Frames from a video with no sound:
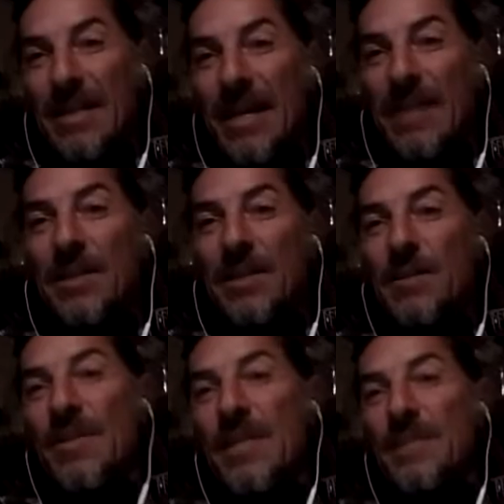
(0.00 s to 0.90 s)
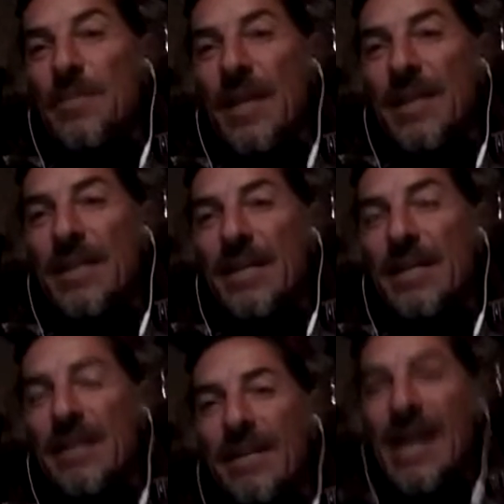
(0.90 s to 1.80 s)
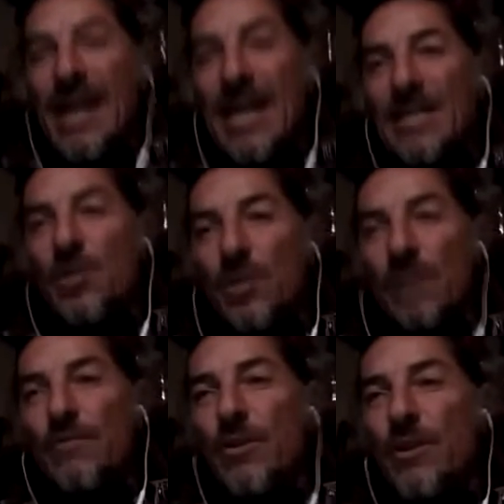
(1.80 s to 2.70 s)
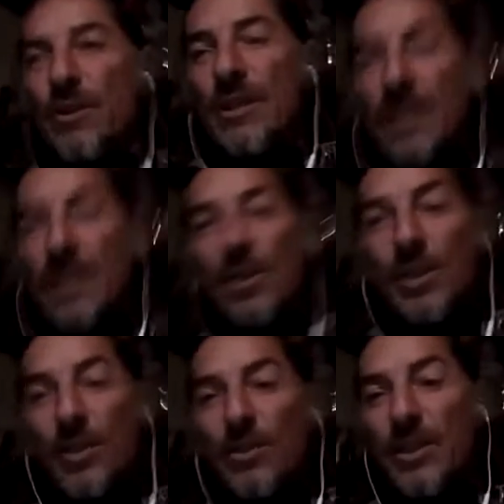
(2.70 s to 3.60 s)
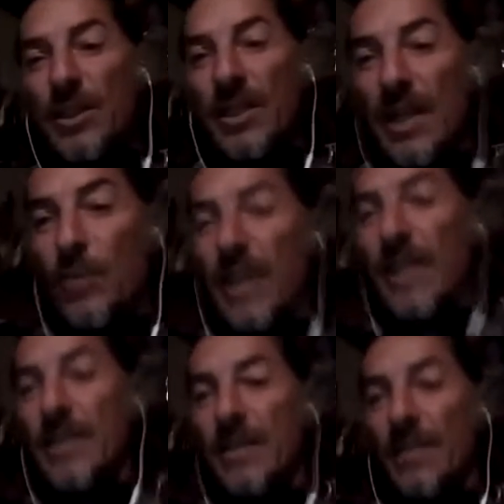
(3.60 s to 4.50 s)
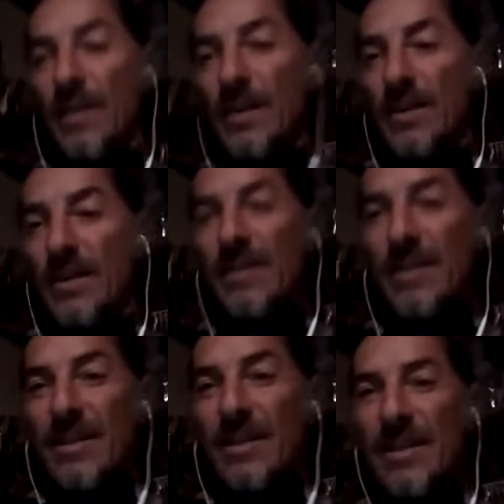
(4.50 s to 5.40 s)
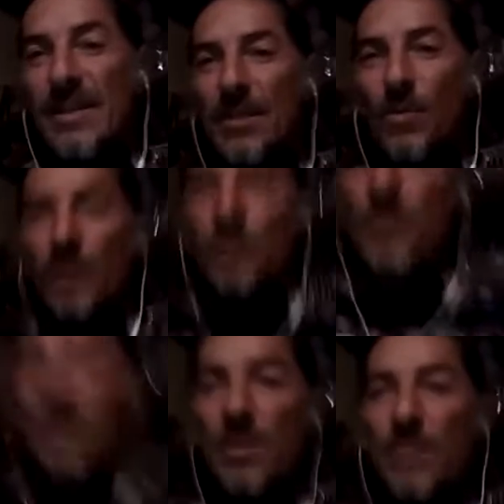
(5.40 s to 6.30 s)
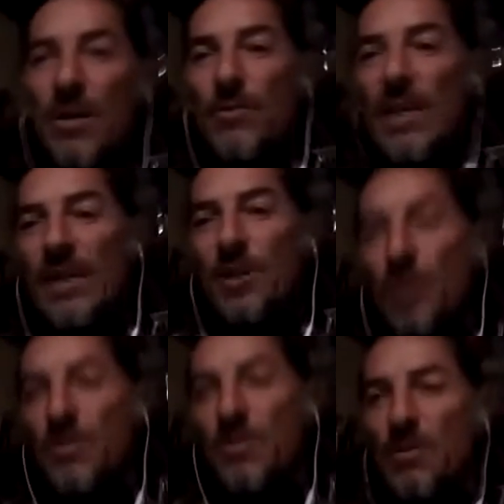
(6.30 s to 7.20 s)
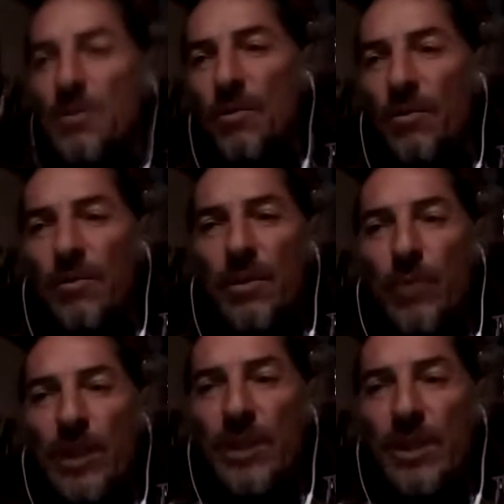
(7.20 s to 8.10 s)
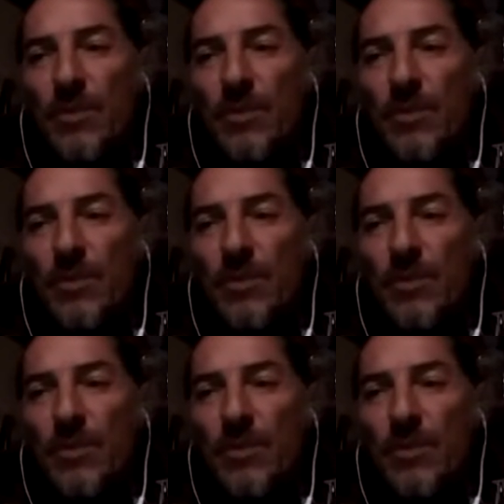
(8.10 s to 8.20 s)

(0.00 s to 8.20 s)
this man has to give her the security, like we had in the when we spoke about relationships 2 or 3 weeks ago.